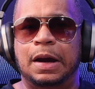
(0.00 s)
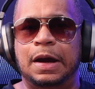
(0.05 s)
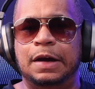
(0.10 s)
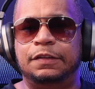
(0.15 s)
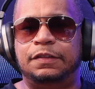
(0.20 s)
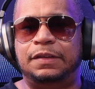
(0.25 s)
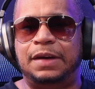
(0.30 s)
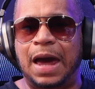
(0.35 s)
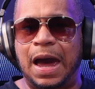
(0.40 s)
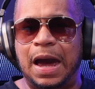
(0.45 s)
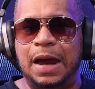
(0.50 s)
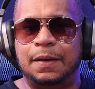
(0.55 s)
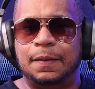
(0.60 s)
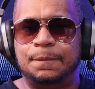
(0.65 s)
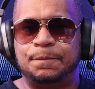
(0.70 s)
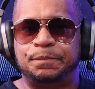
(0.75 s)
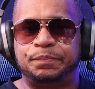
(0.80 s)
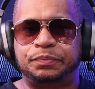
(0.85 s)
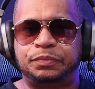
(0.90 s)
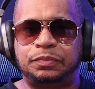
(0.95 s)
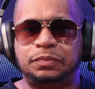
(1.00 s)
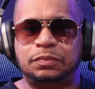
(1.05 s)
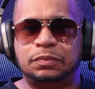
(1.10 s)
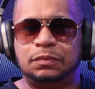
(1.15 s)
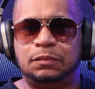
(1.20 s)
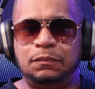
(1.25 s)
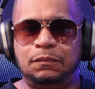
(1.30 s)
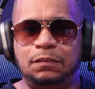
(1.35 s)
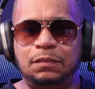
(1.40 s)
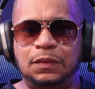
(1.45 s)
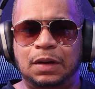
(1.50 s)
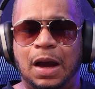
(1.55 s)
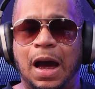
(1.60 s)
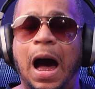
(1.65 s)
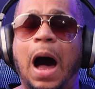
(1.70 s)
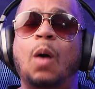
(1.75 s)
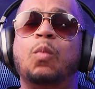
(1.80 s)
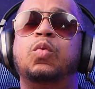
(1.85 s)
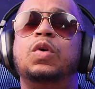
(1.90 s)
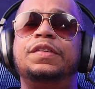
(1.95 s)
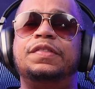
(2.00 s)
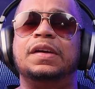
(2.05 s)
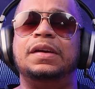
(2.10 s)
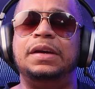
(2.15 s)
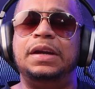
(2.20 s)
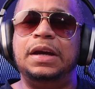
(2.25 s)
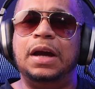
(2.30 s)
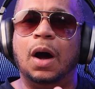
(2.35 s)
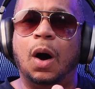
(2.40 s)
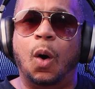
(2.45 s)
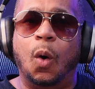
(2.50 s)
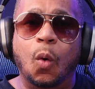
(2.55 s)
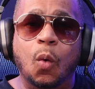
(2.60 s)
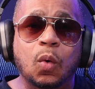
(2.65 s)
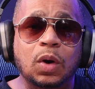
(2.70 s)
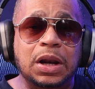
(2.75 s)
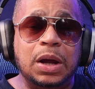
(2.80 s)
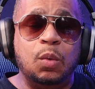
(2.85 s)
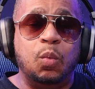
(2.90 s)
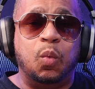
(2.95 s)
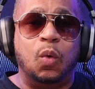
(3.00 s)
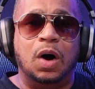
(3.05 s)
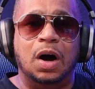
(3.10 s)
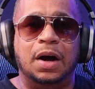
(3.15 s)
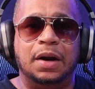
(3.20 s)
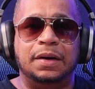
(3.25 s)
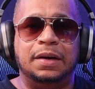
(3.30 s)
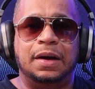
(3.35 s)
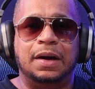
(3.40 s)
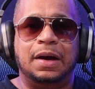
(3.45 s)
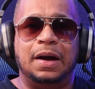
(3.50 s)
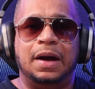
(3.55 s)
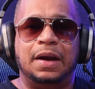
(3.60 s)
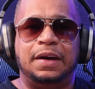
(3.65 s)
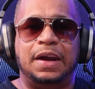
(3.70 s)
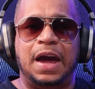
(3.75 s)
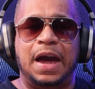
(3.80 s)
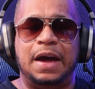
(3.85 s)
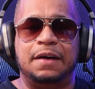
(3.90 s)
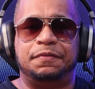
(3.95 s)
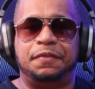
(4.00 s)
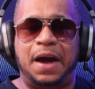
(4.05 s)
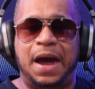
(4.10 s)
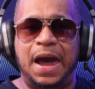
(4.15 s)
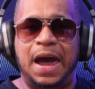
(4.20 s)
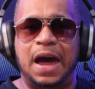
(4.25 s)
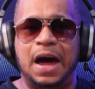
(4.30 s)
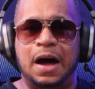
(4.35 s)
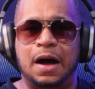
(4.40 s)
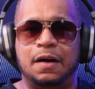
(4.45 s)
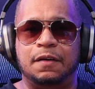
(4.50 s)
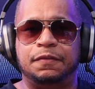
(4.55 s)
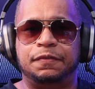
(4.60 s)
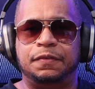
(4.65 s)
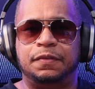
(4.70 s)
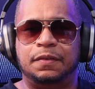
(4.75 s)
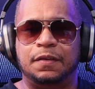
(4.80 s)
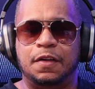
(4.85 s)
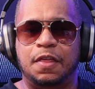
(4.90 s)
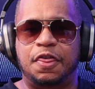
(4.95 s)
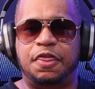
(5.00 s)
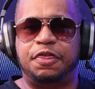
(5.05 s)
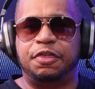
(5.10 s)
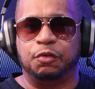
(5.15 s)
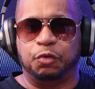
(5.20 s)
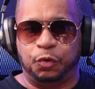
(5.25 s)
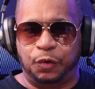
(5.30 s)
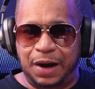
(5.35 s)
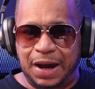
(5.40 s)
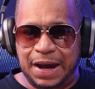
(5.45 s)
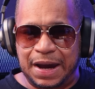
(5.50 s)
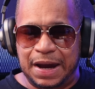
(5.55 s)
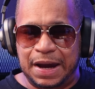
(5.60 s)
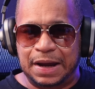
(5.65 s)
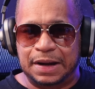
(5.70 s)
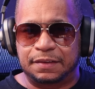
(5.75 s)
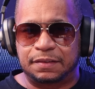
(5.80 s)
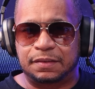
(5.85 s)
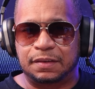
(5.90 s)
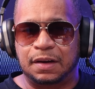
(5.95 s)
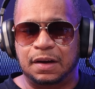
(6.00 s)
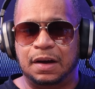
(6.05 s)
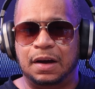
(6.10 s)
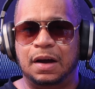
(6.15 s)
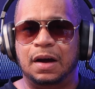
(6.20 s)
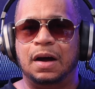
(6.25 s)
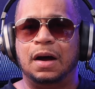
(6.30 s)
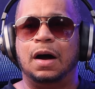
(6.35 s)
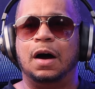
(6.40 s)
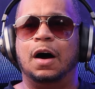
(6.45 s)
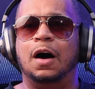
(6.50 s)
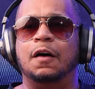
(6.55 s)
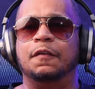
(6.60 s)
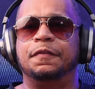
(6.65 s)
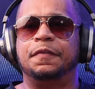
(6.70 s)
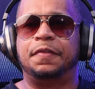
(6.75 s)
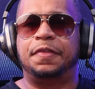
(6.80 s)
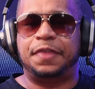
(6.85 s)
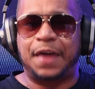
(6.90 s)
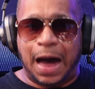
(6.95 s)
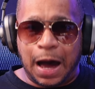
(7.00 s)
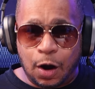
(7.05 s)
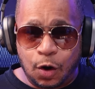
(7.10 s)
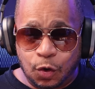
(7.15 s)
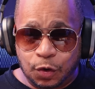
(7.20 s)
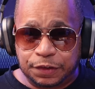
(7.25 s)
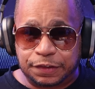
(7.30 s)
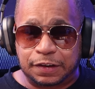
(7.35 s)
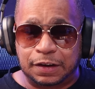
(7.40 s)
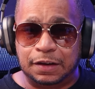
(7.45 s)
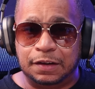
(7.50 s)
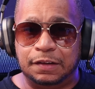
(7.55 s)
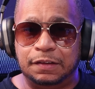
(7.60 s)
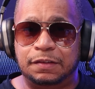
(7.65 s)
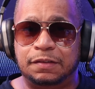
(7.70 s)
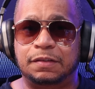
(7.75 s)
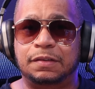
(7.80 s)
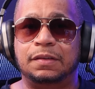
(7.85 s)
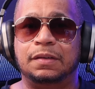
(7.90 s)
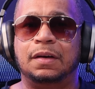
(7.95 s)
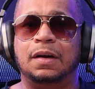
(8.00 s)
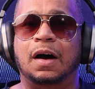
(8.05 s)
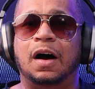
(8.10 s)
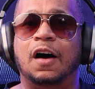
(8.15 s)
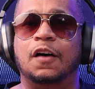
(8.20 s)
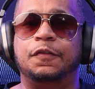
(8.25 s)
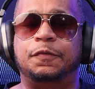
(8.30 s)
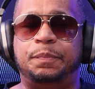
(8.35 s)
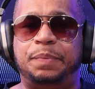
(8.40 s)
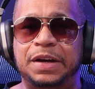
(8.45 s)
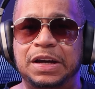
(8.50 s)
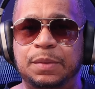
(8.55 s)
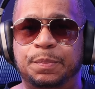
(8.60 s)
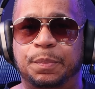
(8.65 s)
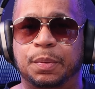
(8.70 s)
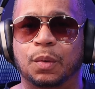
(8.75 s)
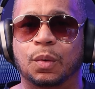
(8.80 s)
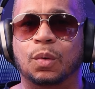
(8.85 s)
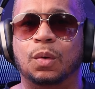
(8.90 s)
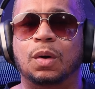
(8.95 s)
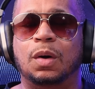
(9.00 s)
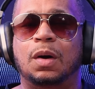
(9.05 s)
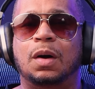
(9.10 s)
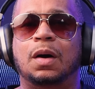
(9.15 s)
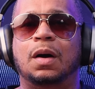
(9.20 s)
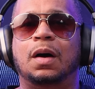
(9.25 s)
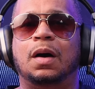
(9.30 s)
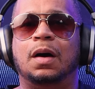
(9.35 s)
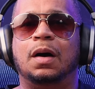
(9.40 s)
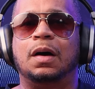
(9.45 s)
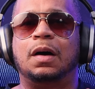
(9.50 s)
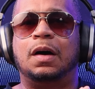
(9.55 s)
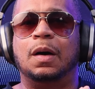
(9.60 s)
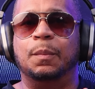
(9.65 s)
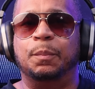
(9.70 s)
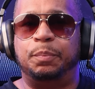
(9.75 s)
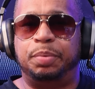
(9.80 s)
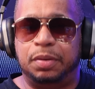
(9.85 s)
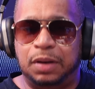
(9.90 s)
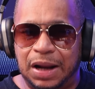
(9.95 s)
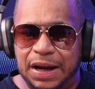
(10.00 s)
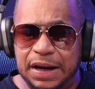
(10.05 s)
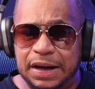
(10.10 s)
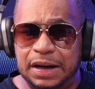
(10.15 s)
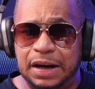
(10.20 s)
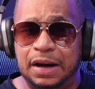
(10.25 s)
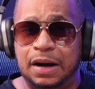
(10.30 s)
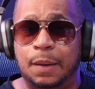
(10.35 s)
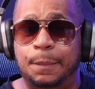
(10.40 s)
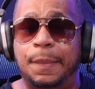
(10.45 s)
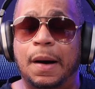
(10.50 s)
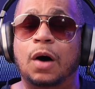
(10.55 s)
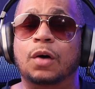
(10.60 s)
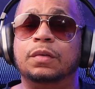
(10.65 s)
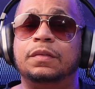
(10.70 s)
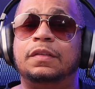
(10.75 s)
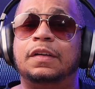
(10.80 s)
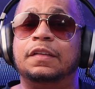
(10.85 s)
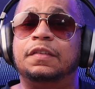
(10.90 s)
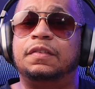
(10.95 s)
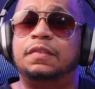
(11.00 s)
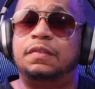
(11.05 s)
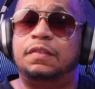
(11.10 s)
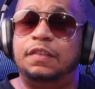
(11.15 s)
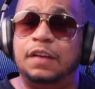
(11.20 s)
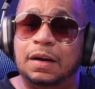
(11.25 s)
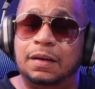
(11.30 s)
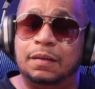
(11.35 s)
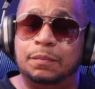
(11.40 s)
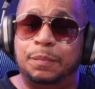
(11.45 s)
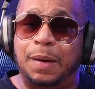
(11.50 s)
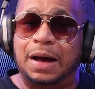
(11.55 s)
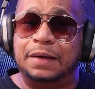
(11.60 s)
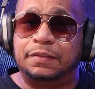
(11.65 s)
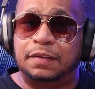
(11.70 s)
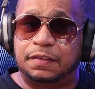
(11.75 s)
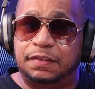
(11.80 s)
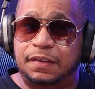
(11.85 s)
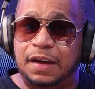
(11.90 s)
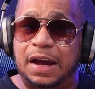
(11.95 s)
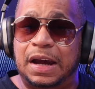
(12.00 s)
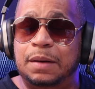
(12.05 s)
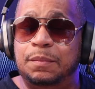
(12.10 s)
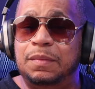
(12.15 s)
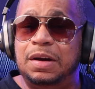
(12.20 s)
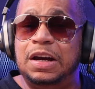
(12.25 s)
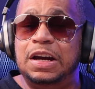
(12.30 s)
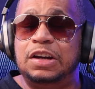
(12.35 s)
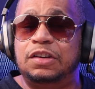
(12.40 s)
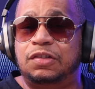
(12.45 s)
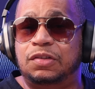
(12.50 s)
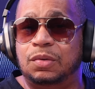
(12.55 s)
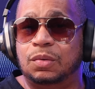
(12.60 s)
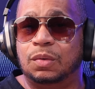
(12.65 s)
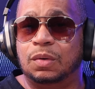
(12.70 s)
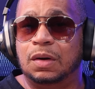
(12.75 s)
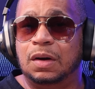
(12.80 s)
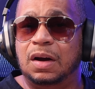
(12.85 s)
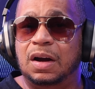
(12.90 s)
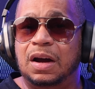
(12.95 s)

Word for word: is that I wasn't the only one that have threads of thousands of people complaining about the about the same issue.